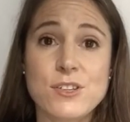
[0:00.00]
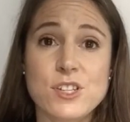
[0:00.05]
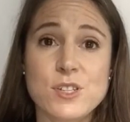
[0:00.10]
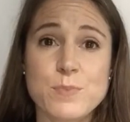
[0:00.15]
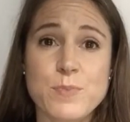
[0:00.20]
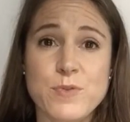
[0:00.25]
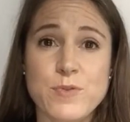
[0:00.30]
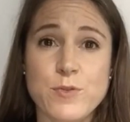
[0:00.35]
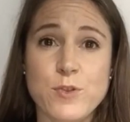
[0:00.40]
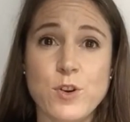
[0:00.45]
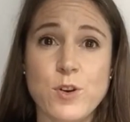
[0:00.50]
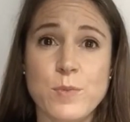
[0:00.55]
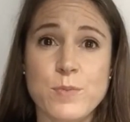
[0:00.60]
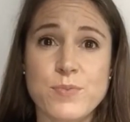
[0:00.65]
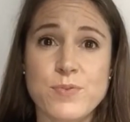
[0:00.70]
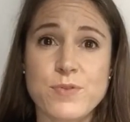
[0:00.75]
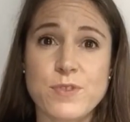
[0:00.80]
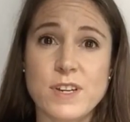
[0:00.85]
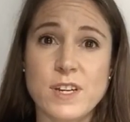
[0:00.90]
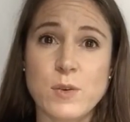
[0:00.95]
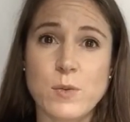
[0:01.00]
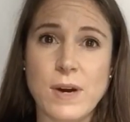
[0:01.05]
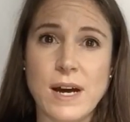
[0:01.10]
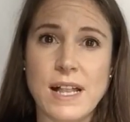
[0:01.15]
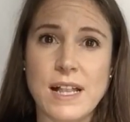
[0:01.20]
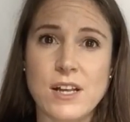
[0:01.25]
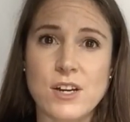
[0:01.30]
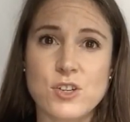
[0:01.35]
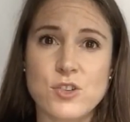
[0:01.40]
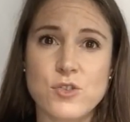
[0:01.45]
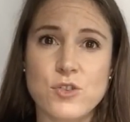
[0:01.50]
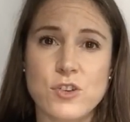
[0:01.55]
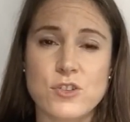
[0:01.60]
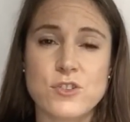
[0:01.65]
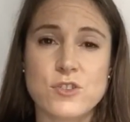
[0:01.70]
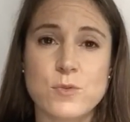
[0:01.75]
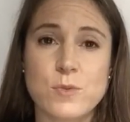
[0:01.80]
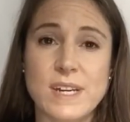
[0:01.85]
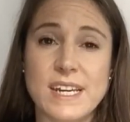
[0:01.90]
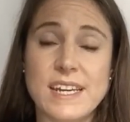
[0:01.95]
has performed pretty well across
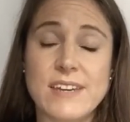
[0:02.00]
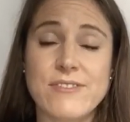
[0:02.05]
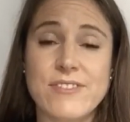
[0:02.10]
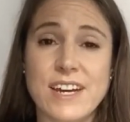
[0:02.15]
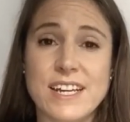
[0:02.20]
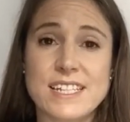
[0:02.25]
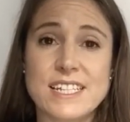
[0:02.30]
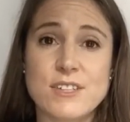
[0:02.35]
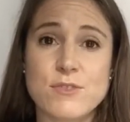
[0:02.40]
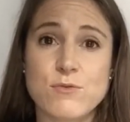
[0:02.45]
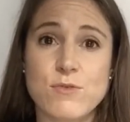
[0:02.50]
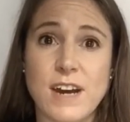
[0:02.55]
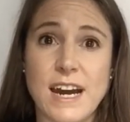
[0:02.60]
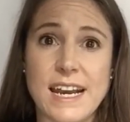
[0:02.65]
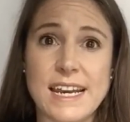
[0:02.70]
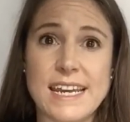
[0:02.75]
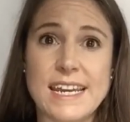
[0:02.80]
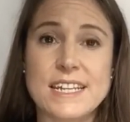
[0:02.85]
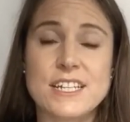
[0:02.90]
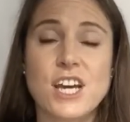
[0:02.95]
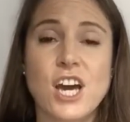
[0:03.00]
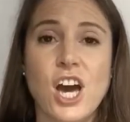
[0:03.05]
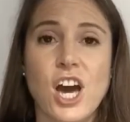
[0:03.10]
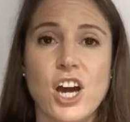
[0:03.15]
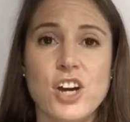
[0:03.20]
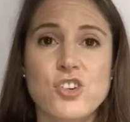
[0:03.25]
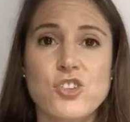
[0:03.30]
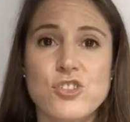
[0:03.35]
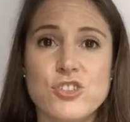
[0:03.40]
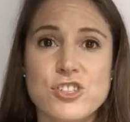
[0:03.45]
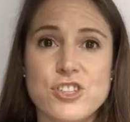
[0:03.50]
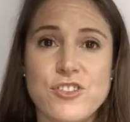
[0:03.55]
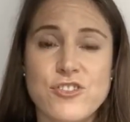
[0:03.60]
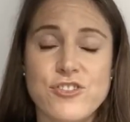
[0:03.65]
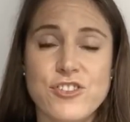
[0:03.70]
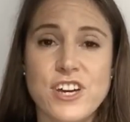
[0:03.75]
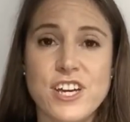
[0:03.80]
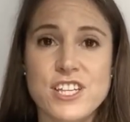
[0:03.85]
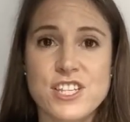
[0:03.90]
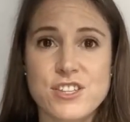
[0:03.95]
the week. In fact, it rallied across the
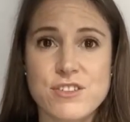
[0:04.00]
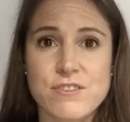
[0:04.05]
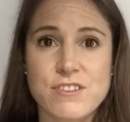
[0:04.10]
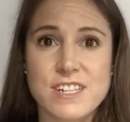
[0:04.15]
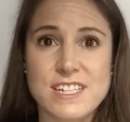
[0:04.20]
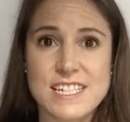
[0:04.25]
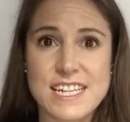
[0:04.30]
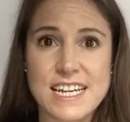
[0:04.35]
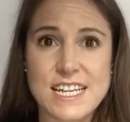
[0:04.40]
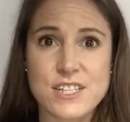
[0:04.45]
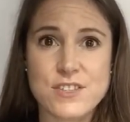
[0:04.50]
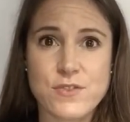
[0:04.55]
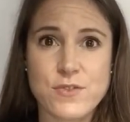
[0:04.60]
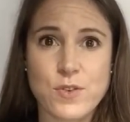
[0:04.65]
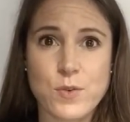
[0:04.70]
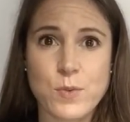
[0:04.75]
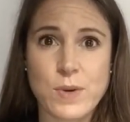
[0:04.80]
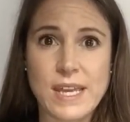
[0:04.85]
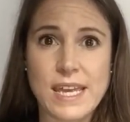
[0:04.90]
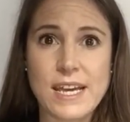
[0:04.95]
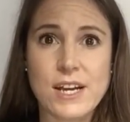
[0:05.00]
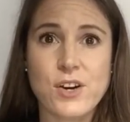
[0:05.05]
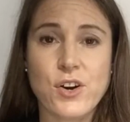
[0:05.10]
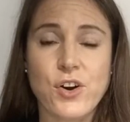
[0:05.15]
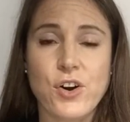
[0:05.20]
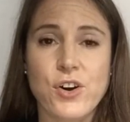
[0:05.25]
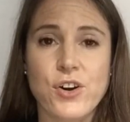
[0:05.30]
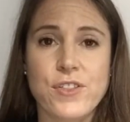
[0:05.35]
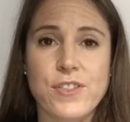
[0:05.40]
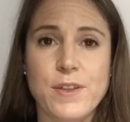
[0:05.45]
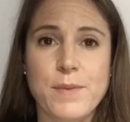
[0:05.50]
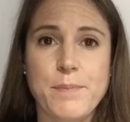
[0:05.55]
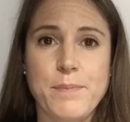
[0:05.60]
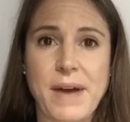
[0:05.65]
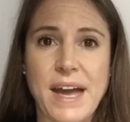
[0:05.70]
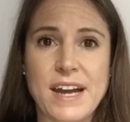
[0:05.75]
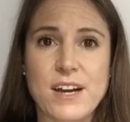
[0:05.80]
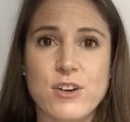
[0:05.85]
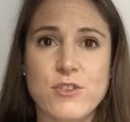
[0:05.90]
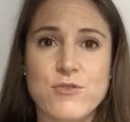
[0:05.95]
first 3 days of the week on the
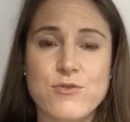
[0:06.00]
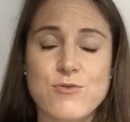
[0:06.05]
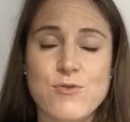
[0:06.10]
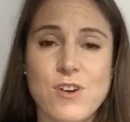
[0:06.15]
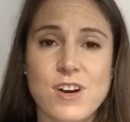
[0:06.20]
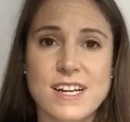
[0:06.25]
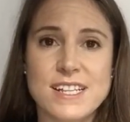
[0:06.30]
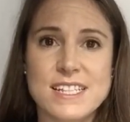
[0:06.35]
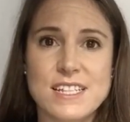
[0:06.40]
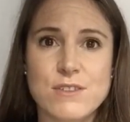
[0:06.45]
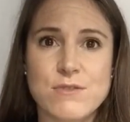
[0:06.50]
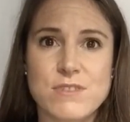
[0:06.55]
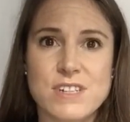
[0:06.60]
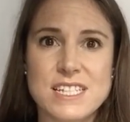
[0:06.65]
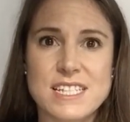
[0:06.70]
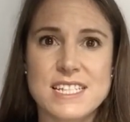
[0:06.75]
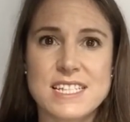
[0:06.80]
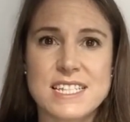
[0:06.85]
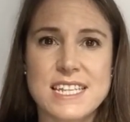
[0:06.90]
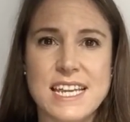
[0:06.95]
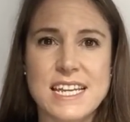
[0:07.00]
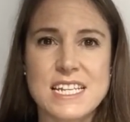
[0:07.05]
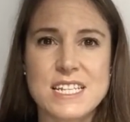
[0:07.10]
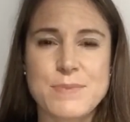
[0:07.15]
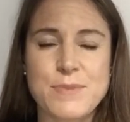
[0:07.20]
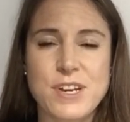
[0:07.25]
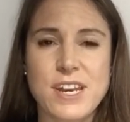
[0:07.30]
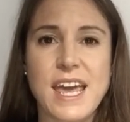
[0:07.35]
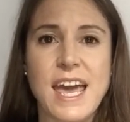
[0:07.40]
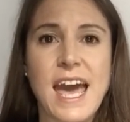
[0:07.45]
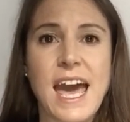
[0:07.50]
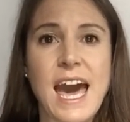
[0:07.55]
back of rising risk sentiment.